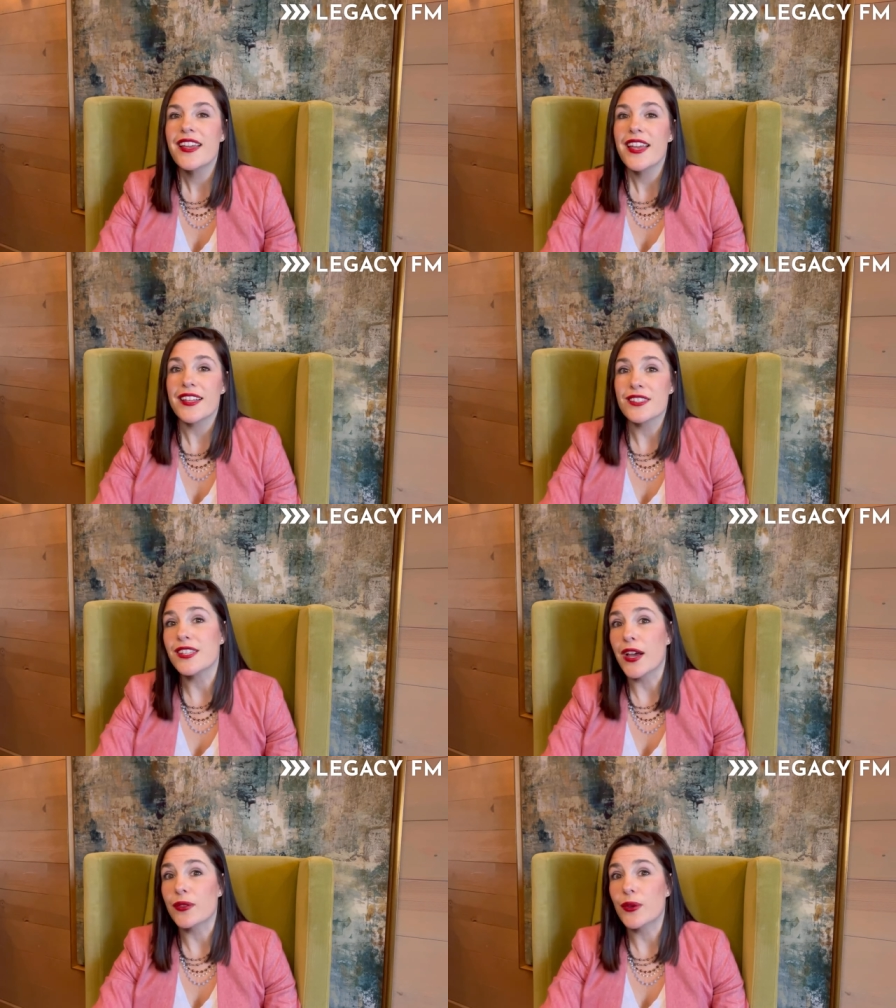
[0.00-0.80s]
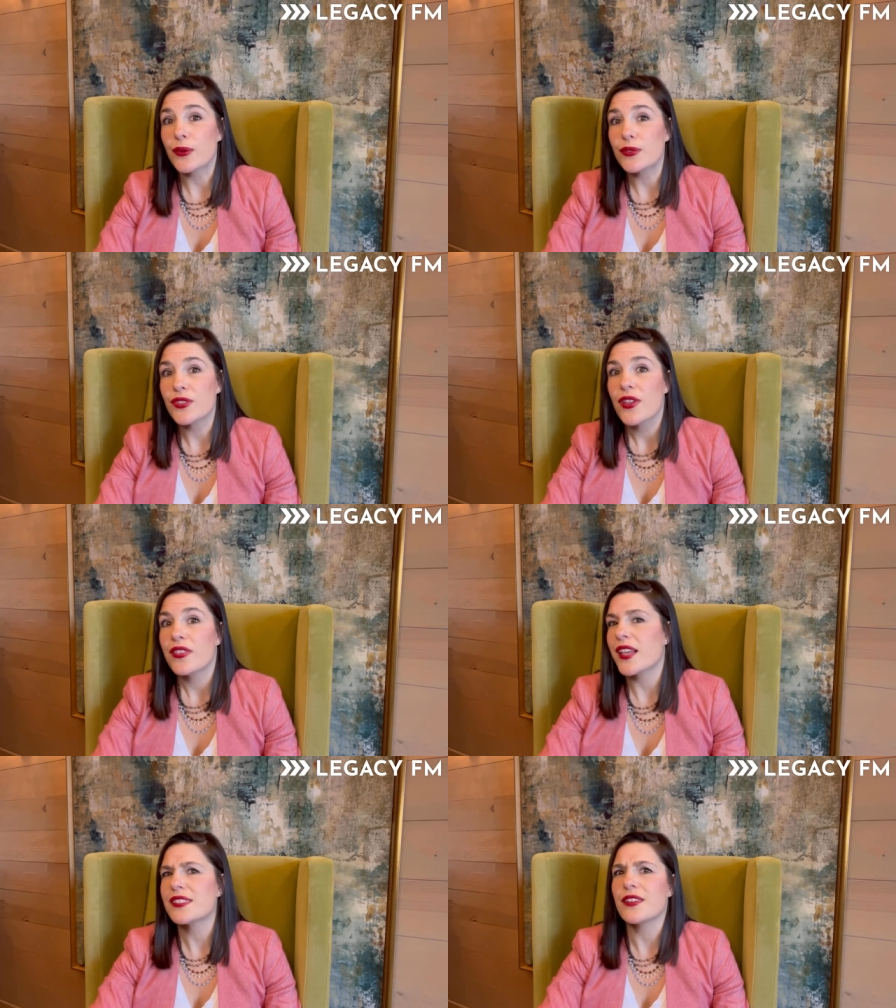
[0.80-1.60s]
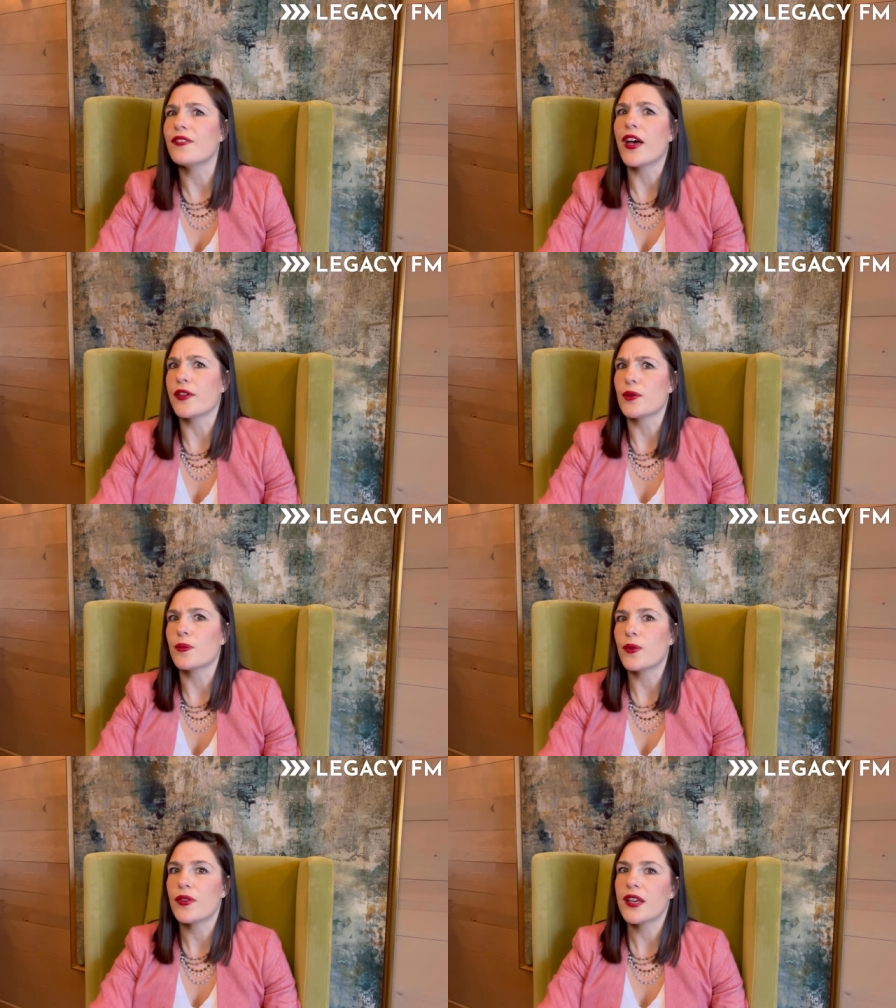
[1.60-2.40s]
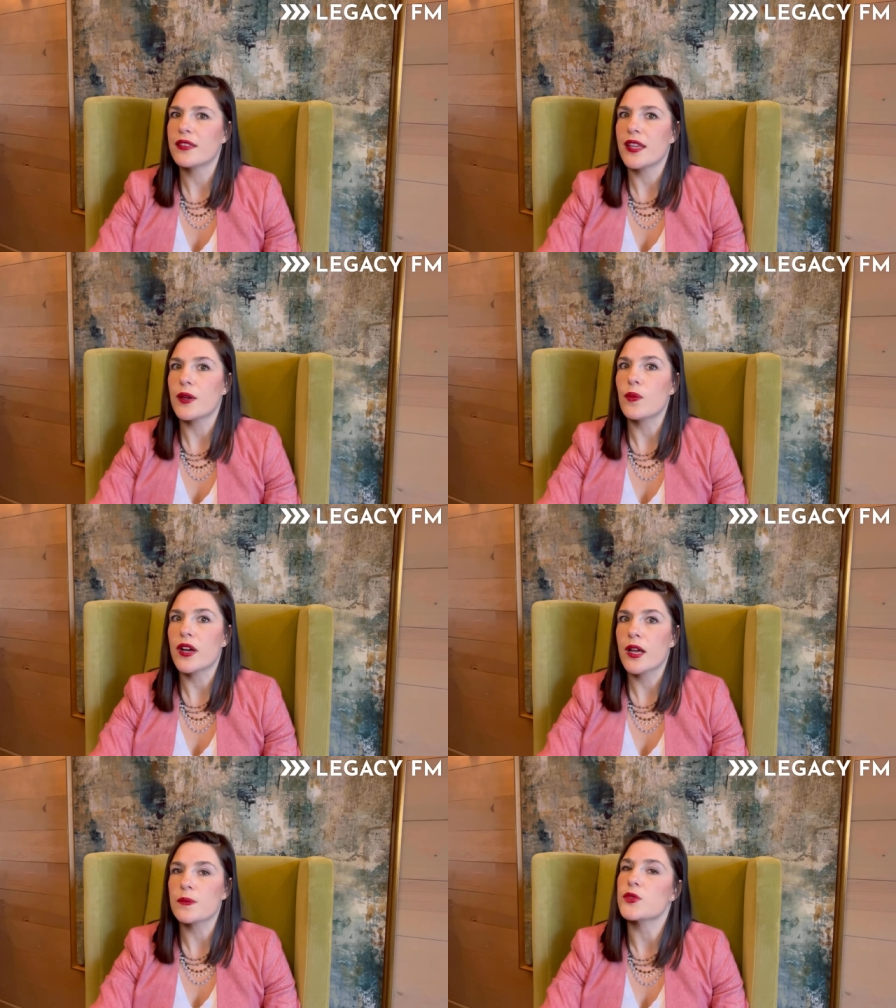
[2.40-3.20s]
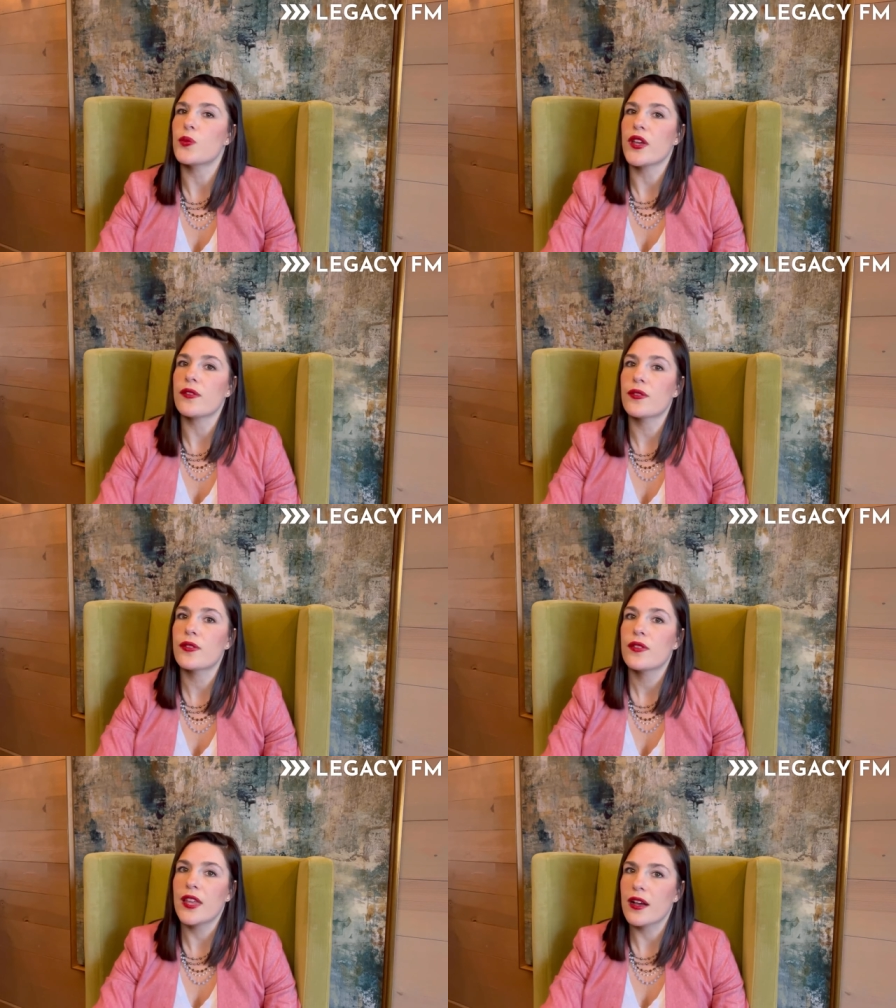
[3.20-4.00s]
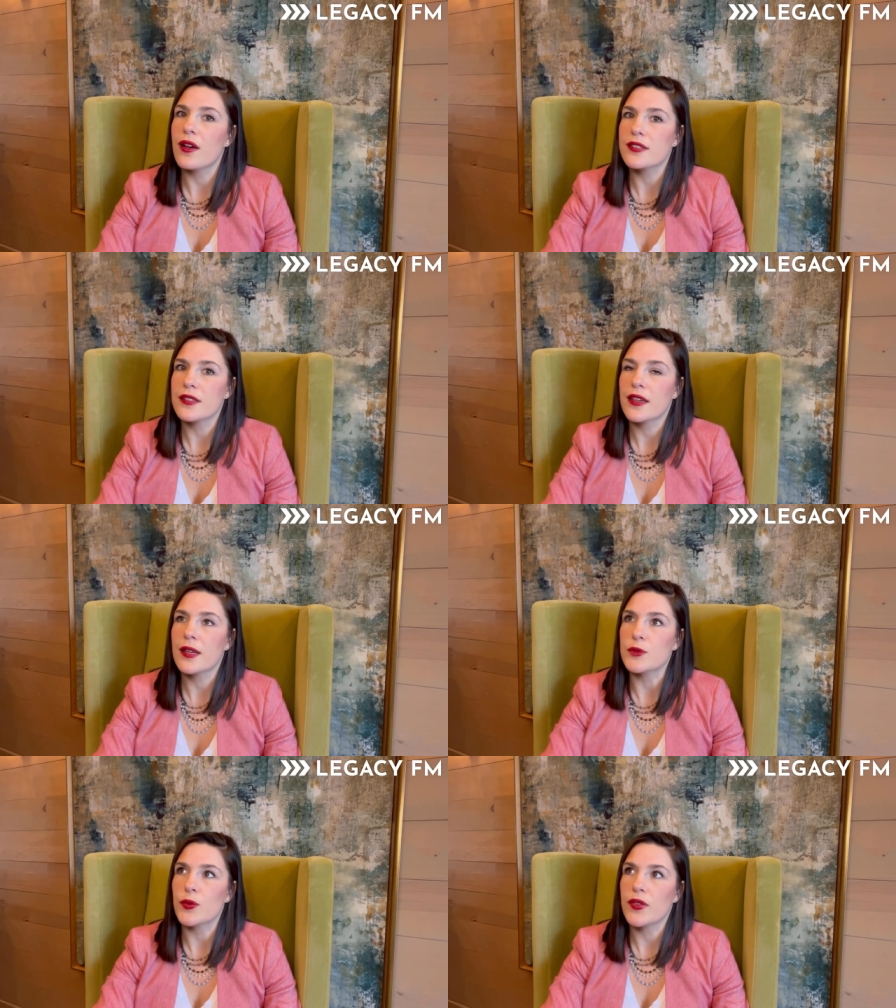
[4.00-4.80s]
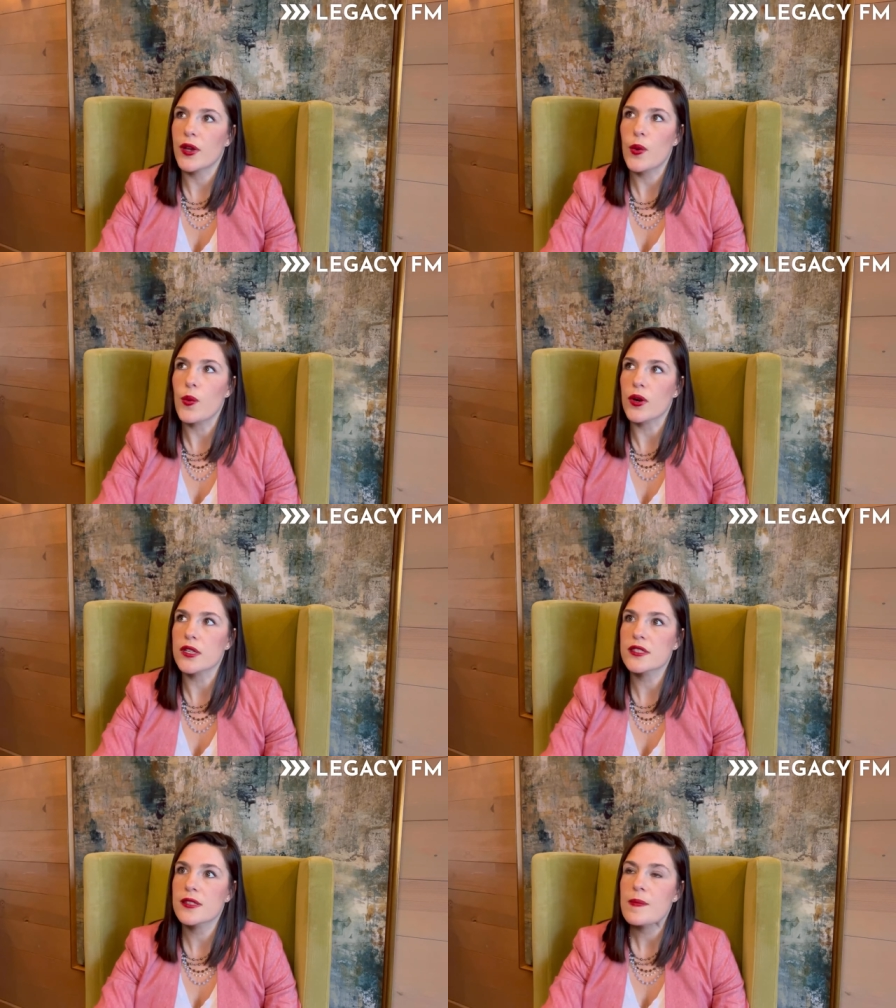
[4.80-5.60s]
and downloads. That's invaluable, I think, what comes with that content that comes with that course.